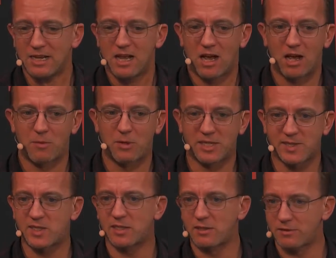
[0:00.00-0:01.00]
But they're
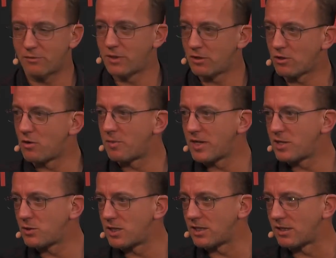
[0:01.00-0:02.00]
still with the company
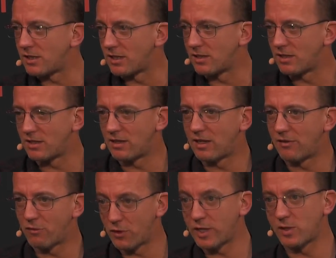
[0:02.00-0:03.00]
today, and
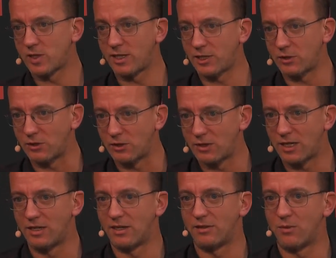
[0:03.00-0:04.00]
4 years later.
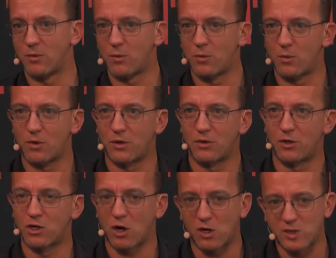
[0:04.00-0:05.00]
And the
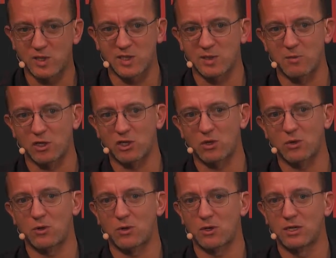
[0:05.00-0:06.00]
cost is much
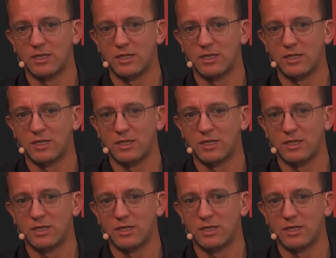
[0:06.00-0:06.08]
lower.